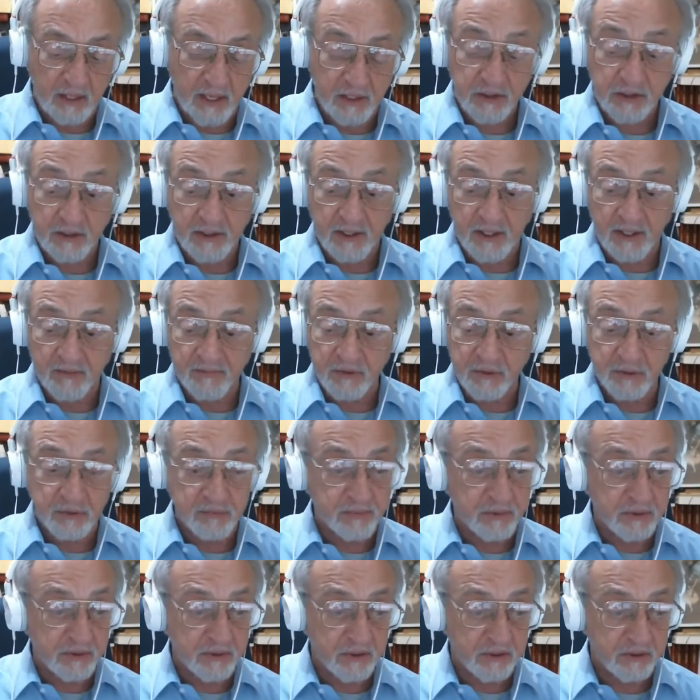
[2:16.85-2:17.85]
actually have a
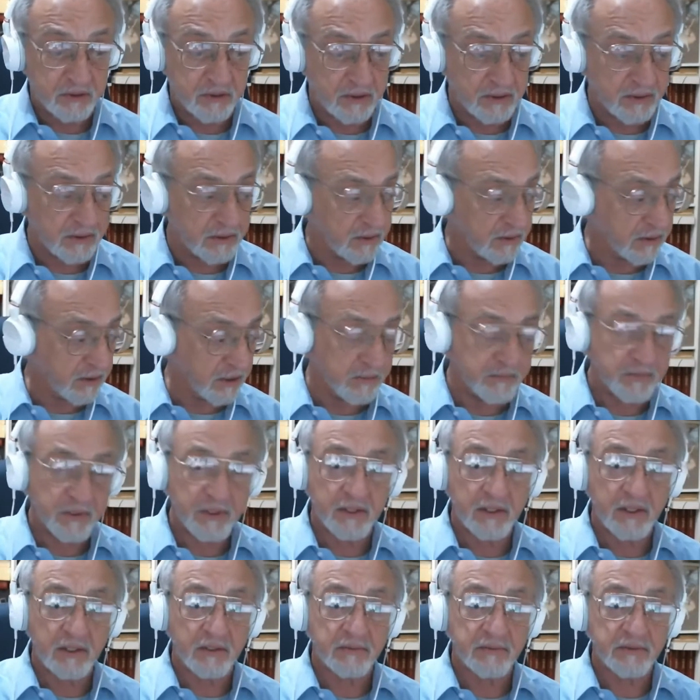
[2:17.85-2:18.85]
new book uh,
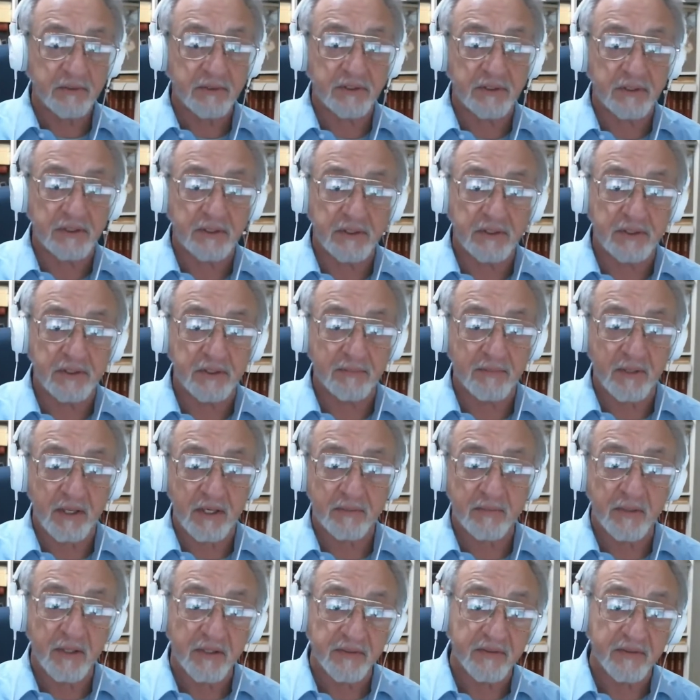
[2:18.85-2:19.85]
coming out in
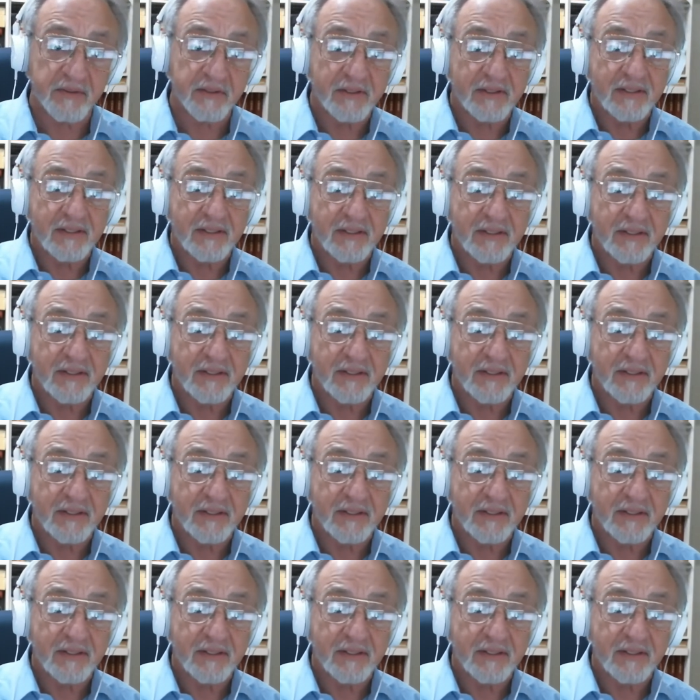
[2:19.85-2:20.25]
about a month